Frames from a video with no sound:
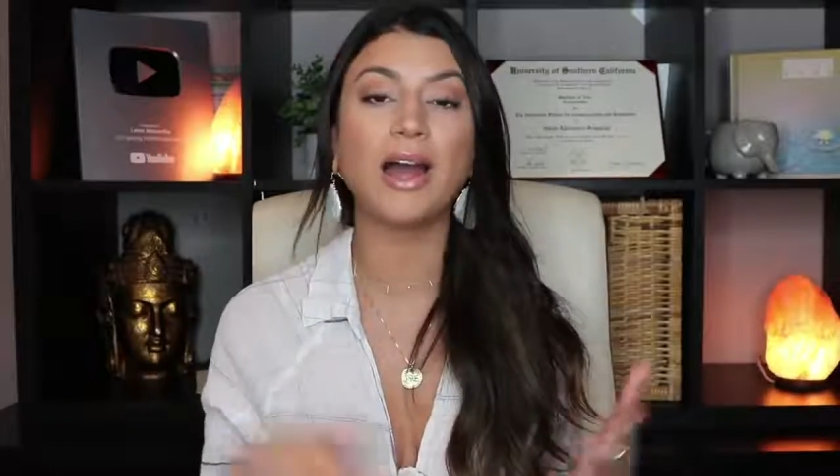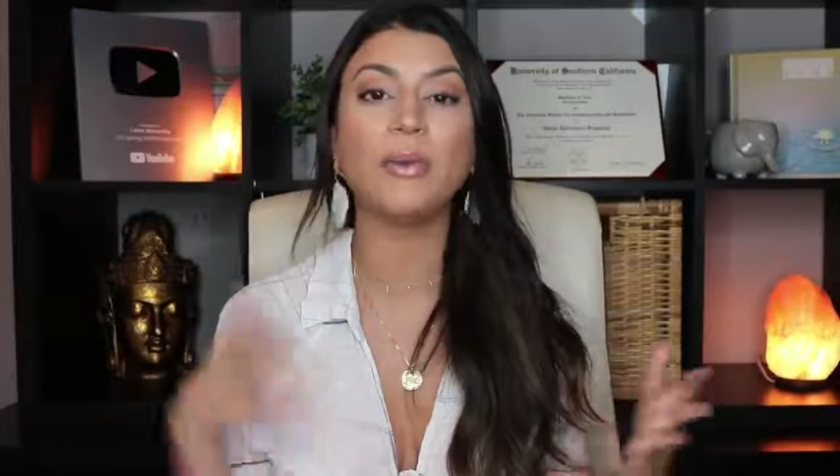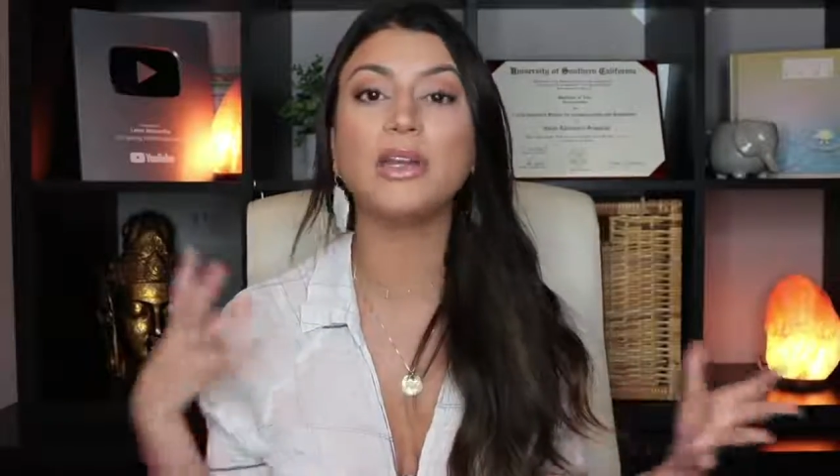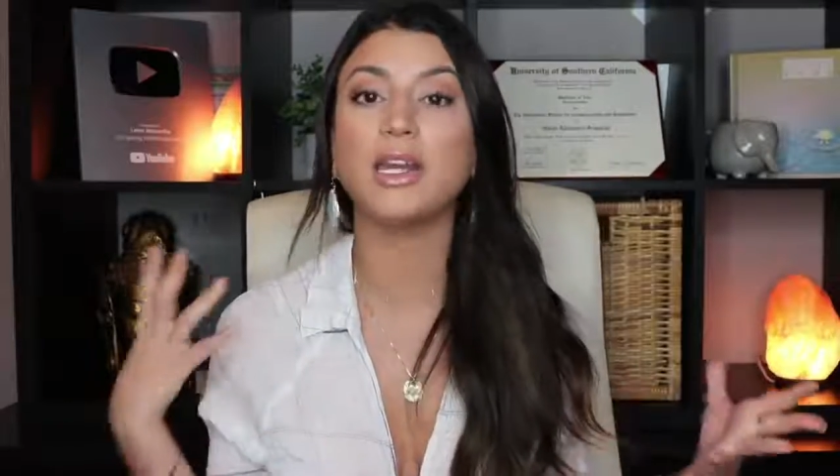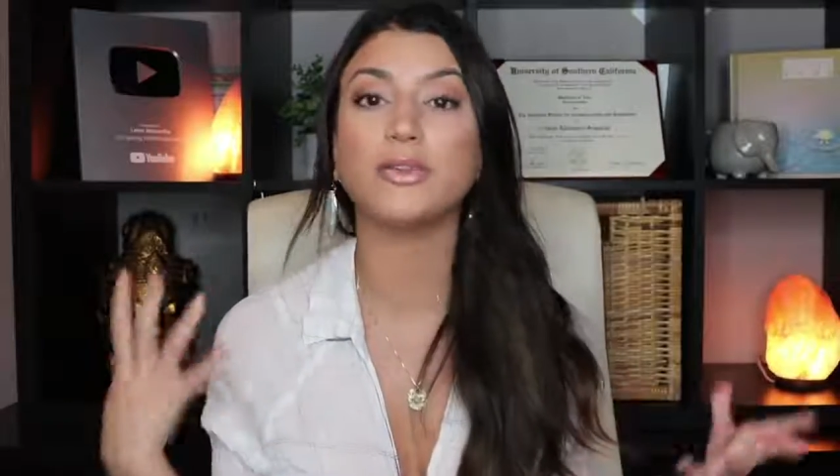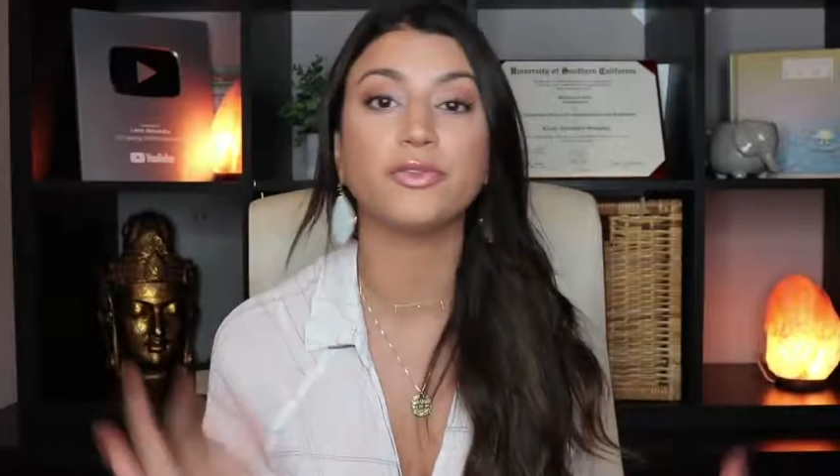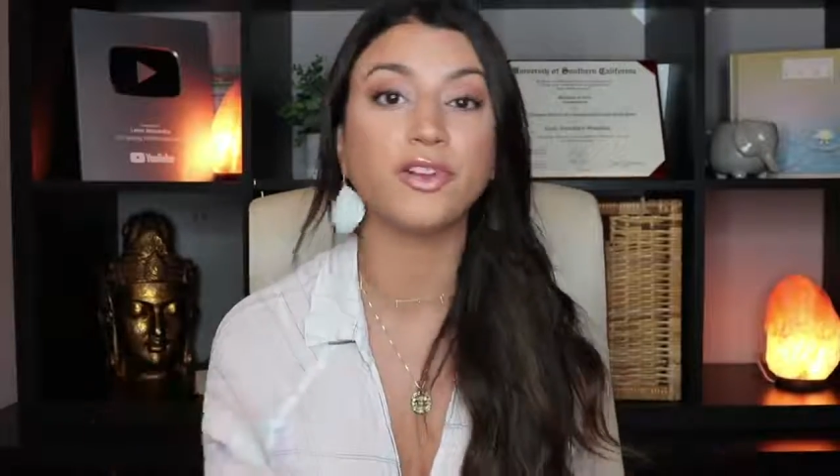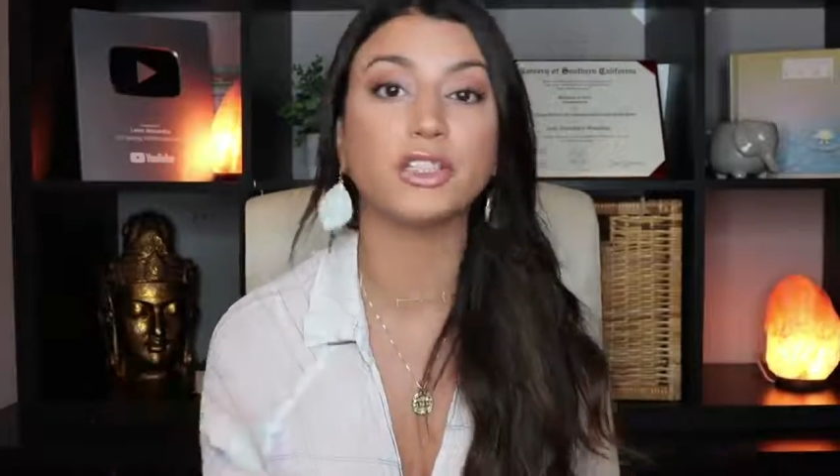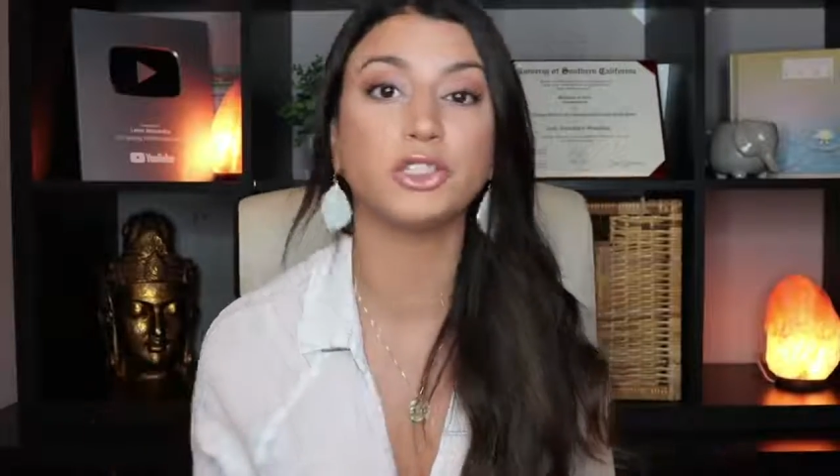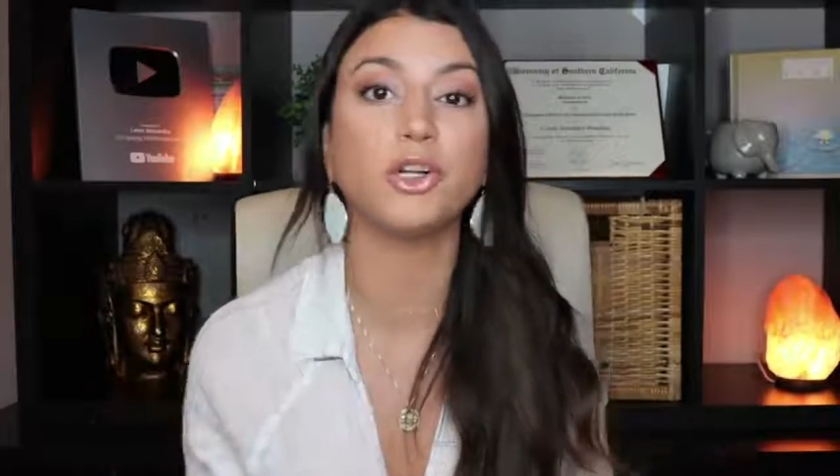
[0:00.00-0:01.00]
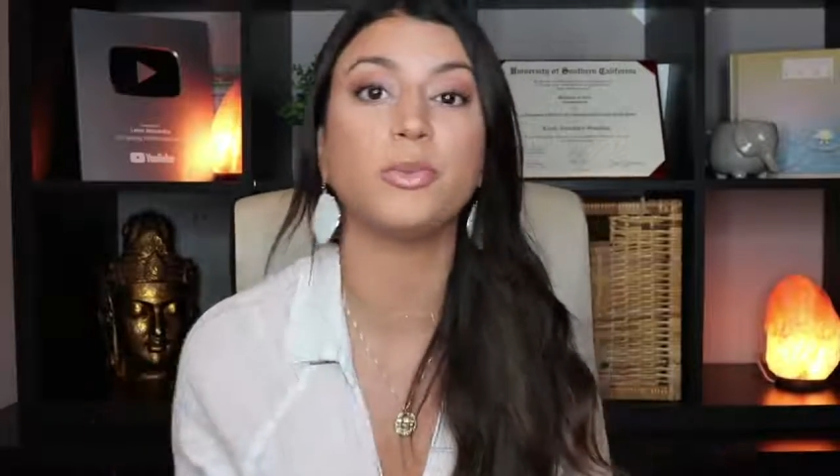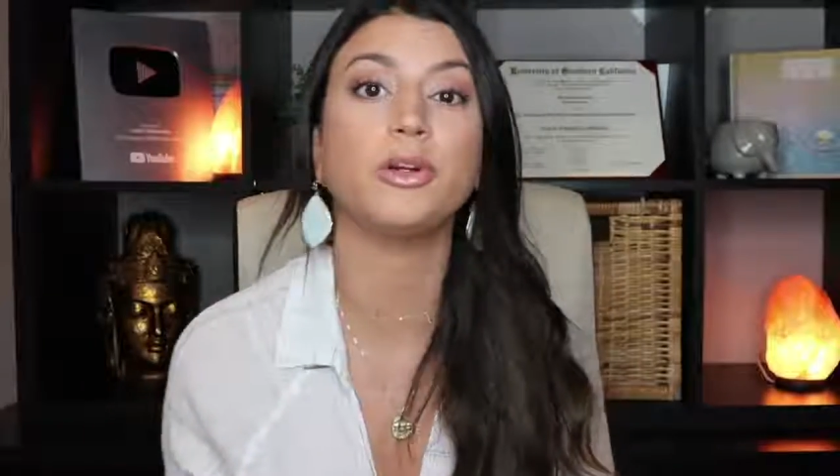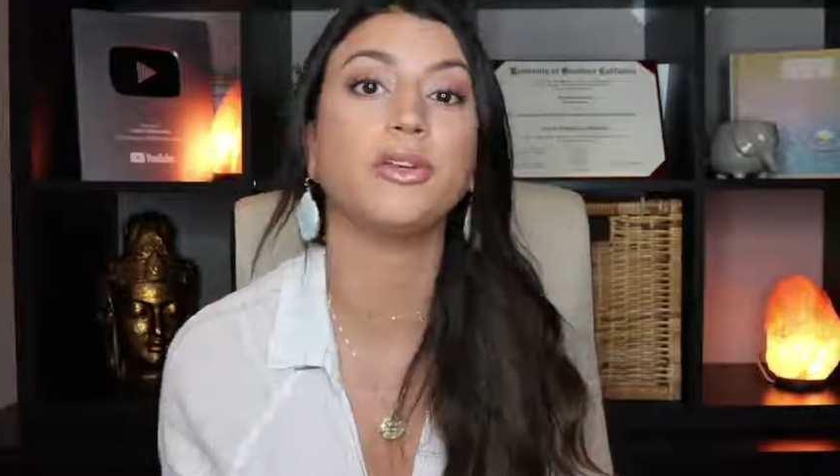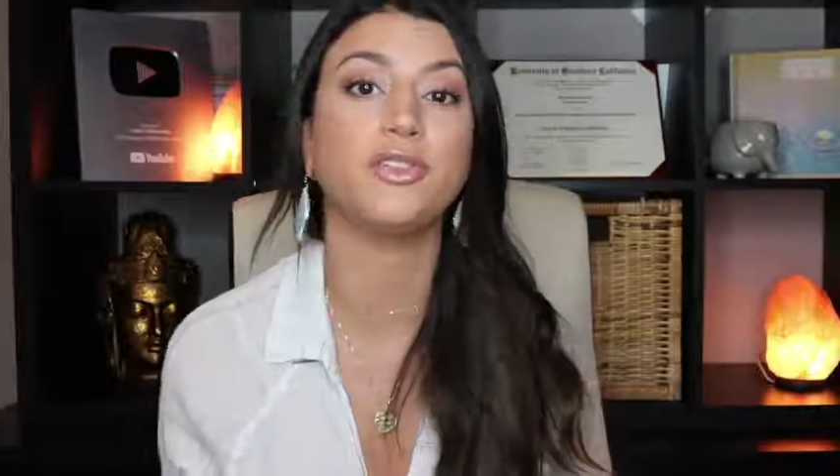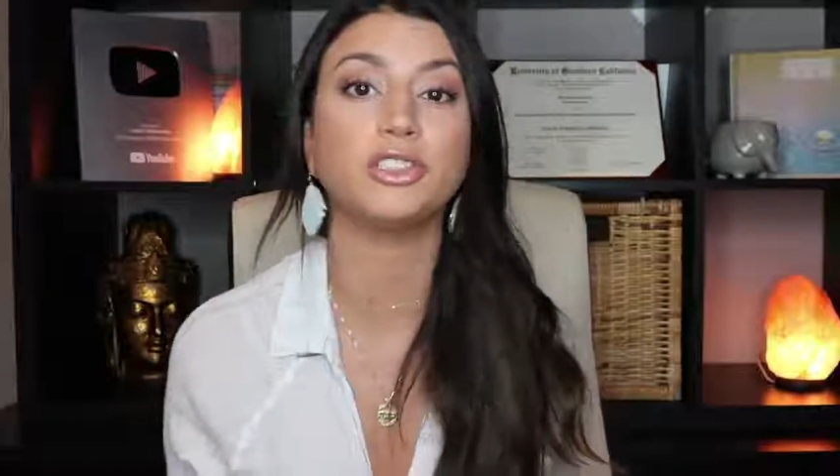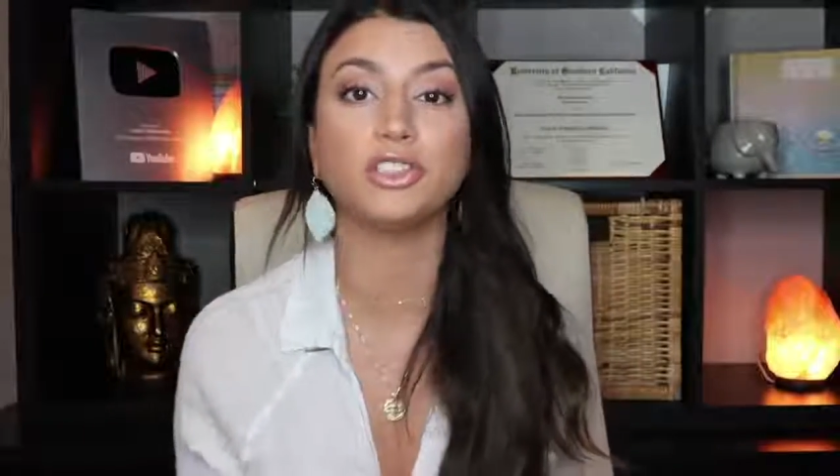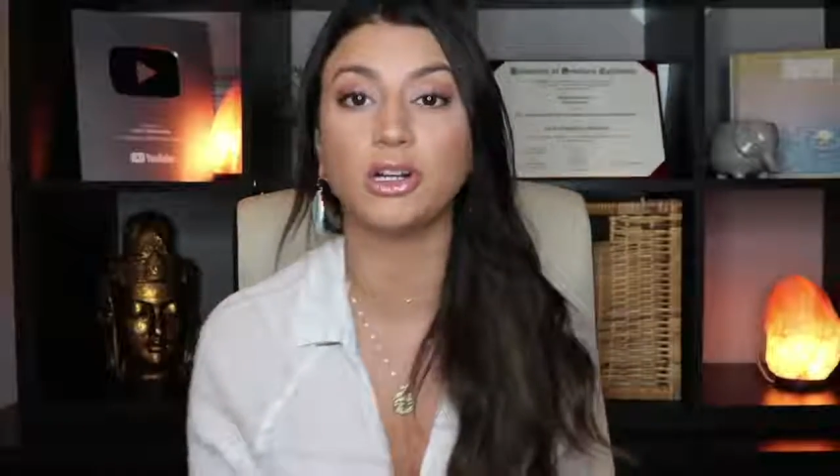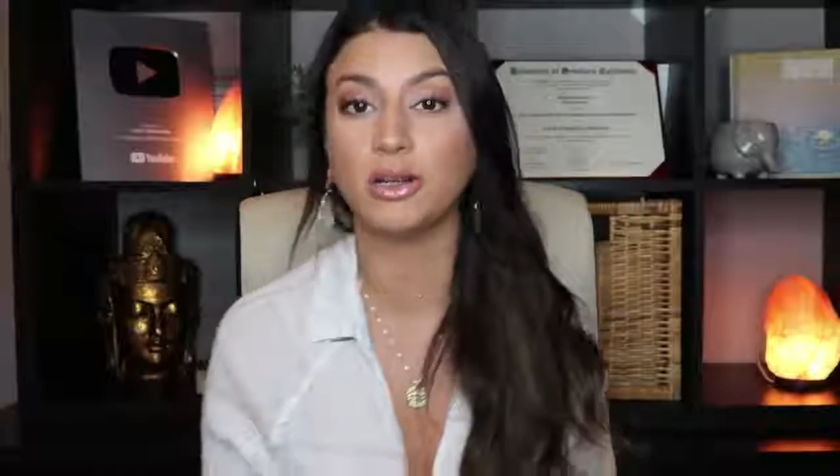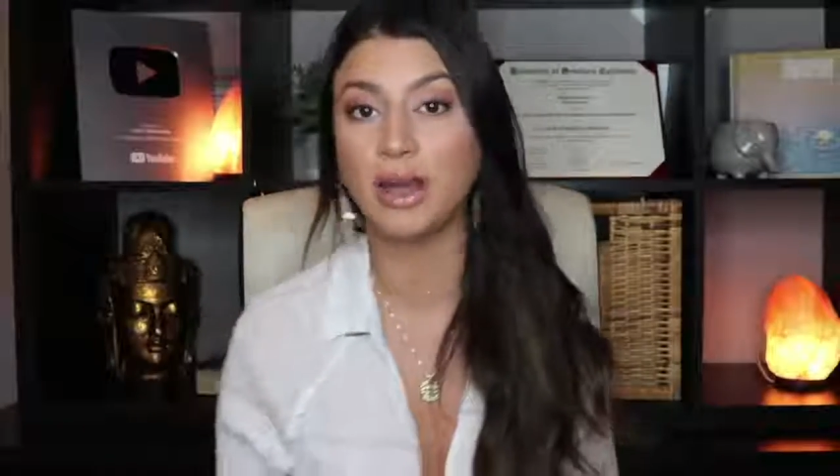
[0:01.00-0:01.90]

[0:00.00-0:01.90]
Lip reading: I would get a fresh notebook if you're starting